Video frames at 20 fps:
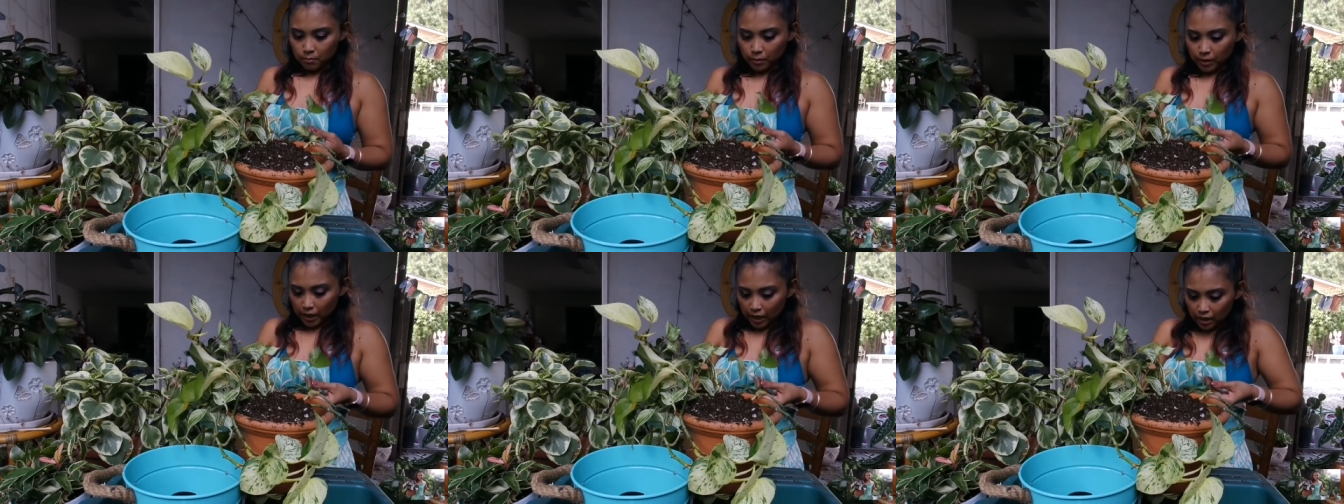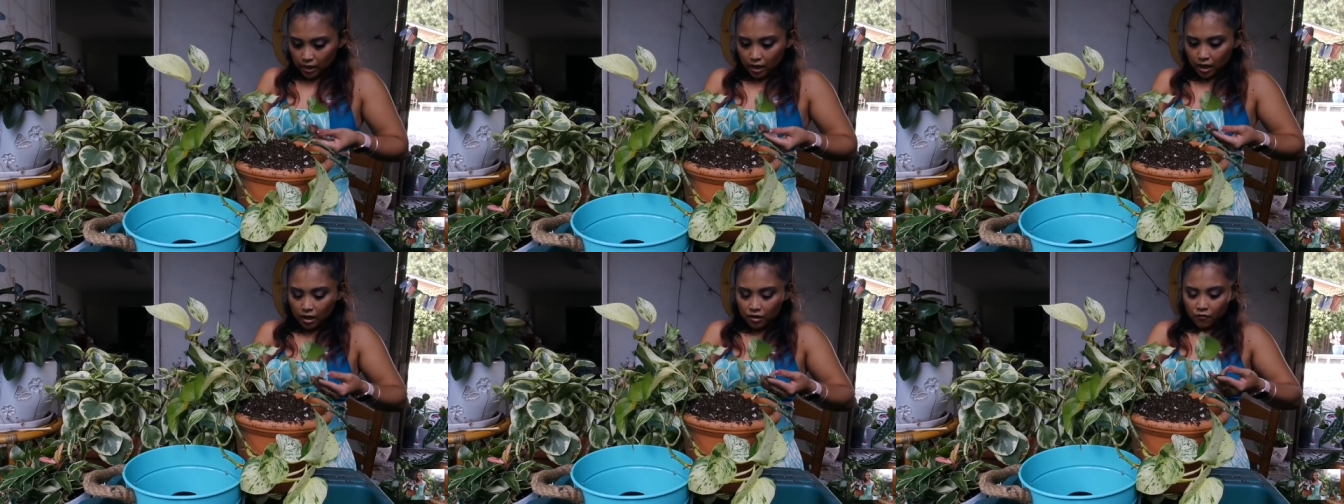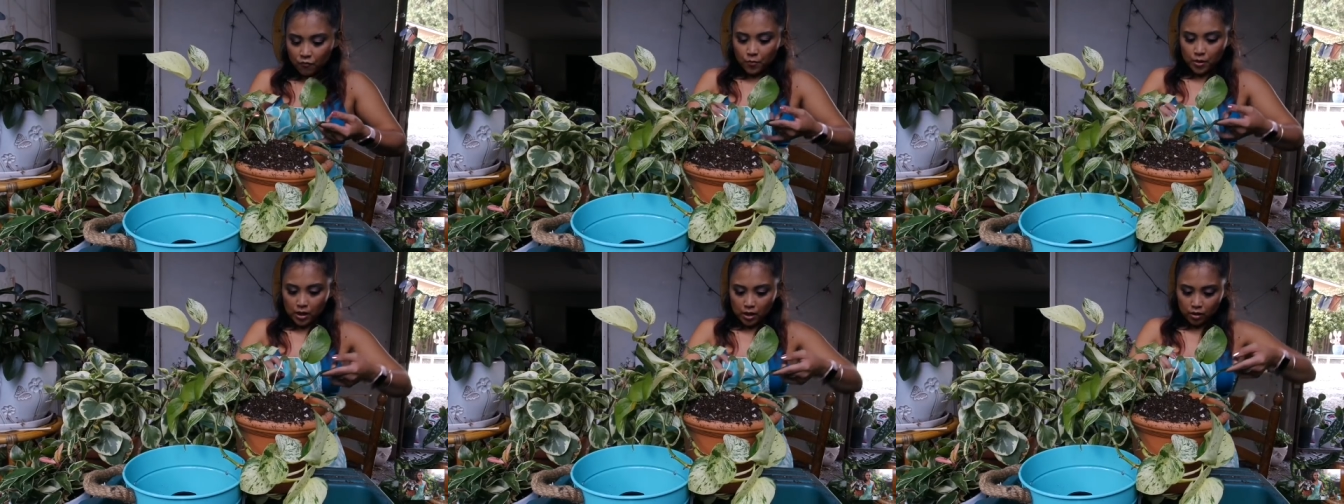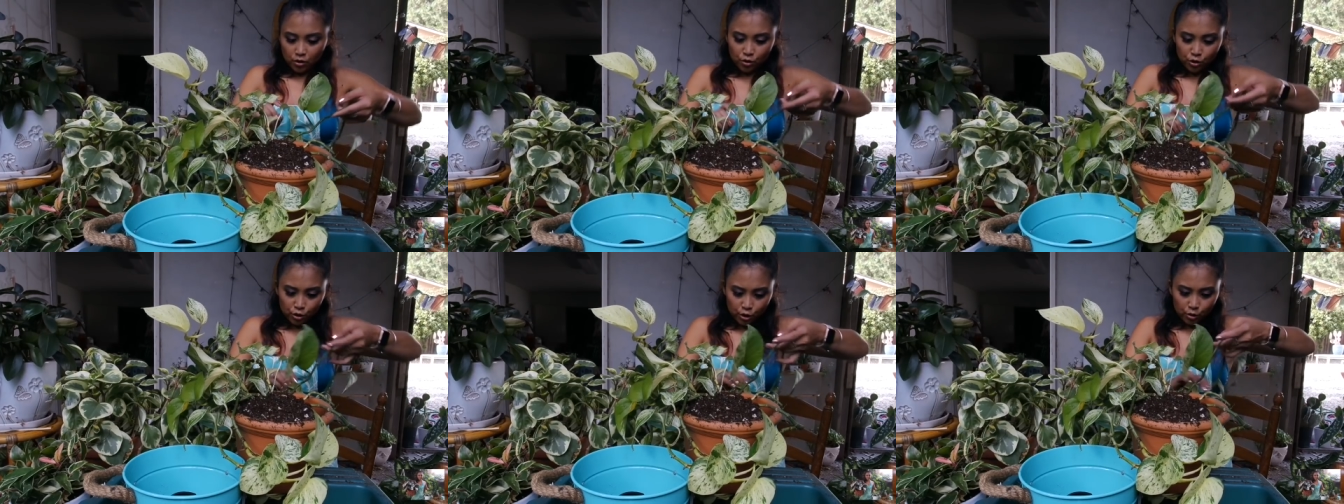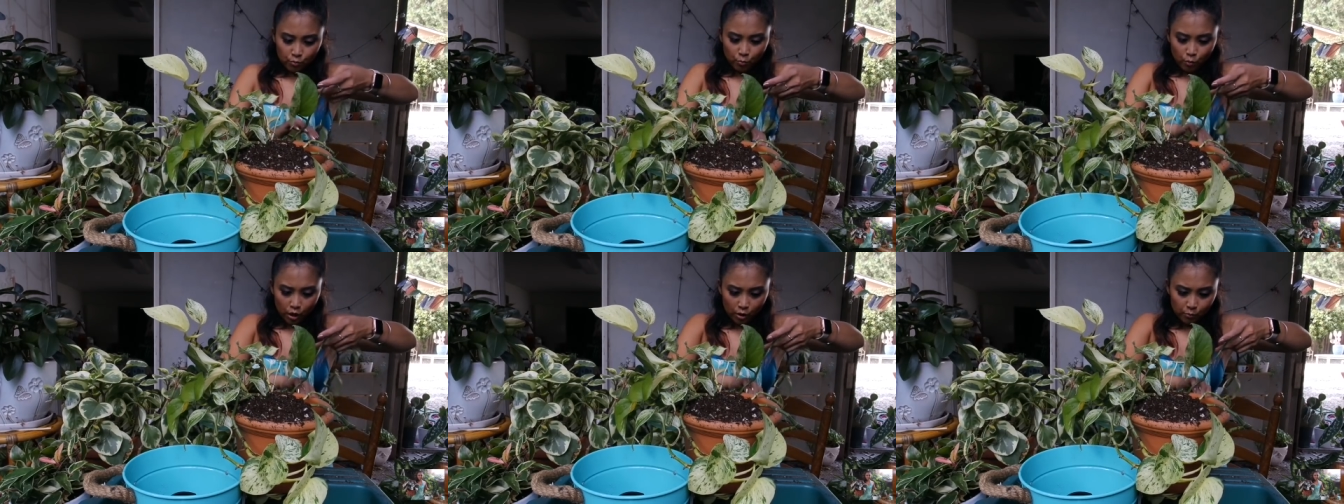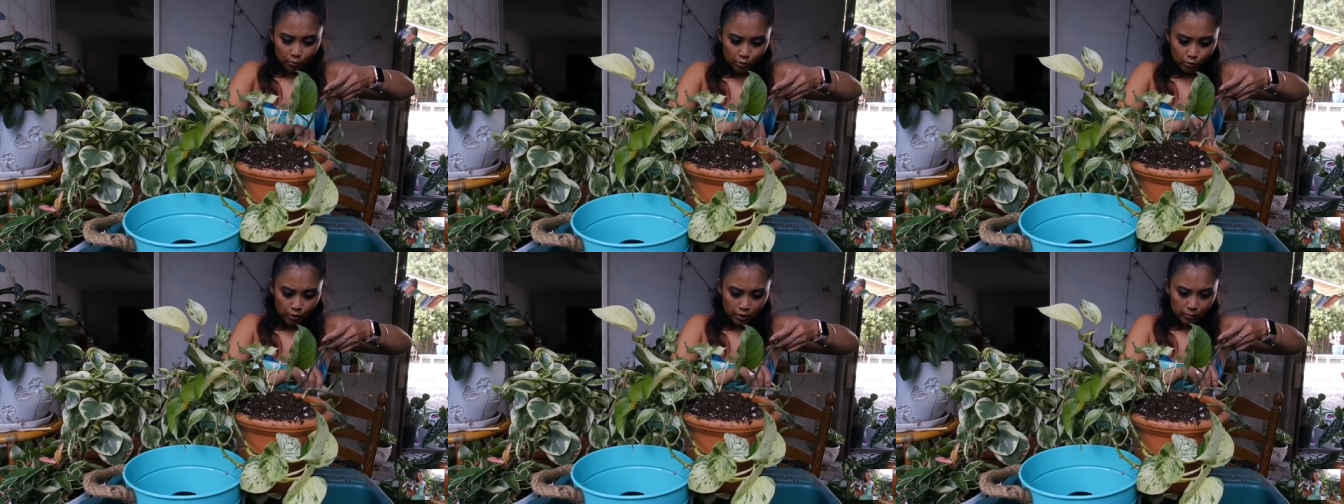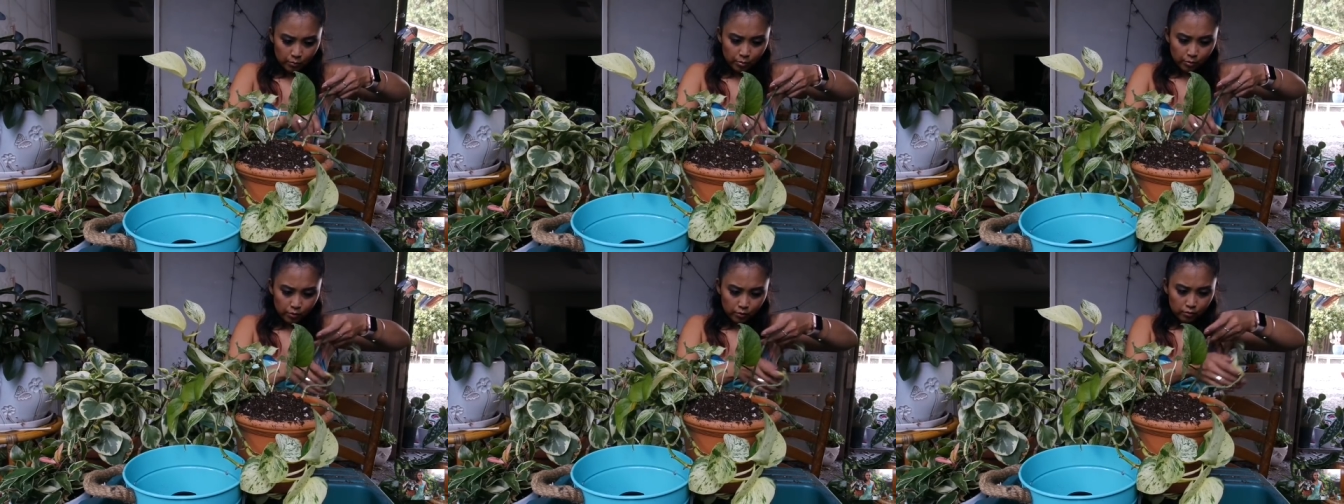but I love me a good marble
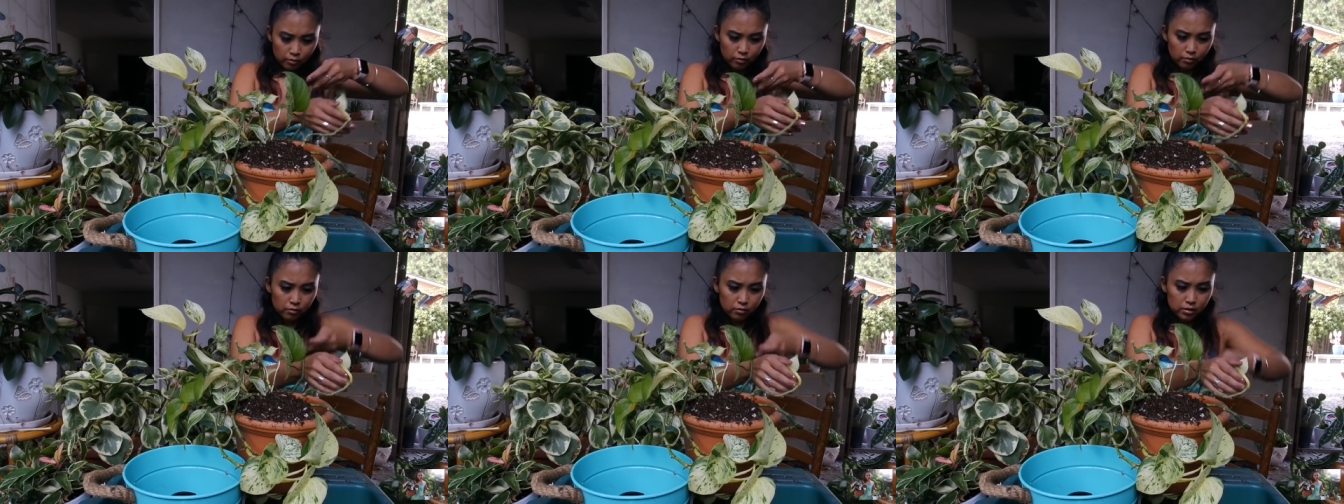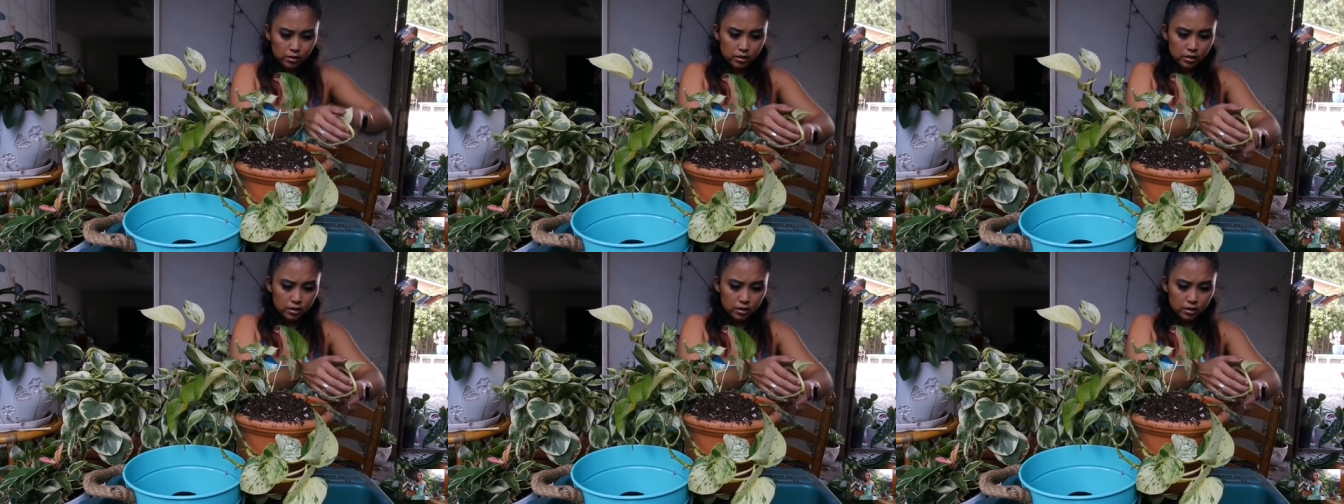queen pothos.